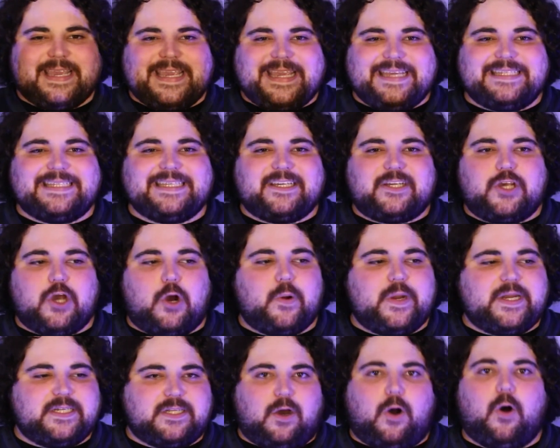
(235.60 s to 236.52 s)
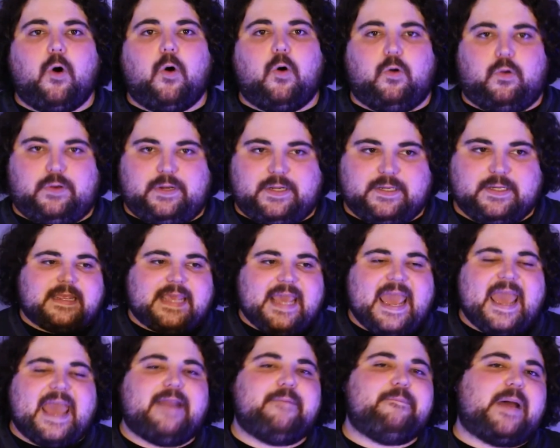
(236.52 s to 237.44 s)
is it going to hold?
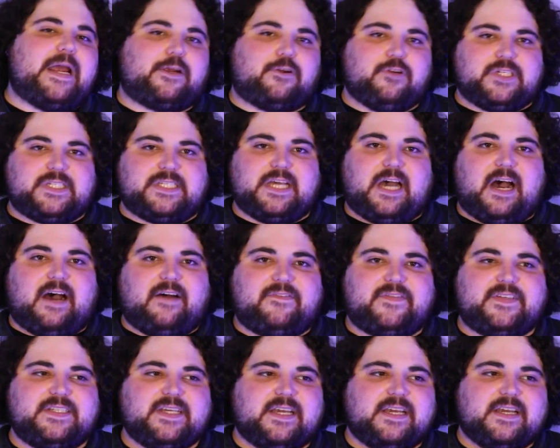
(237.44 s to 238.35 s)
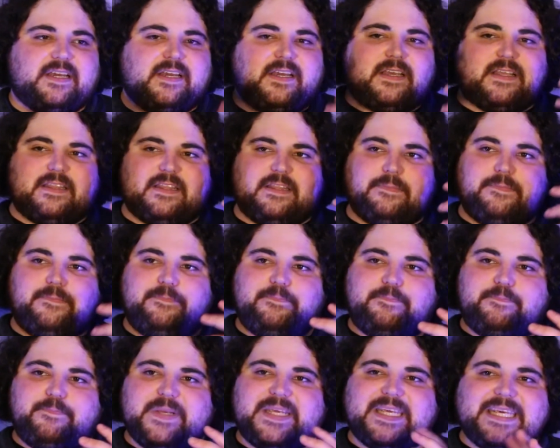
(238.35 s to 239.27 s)
Can Microsoft, the
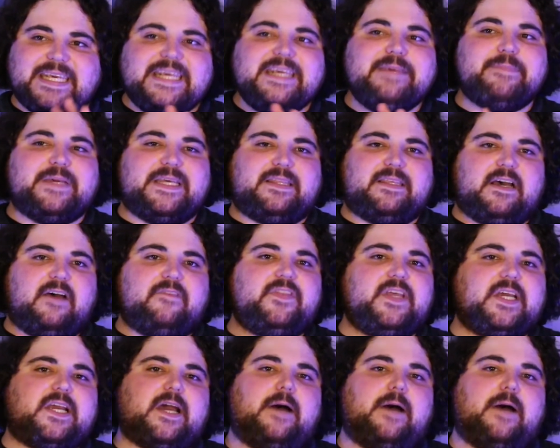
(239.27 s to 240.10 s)
behemoth of the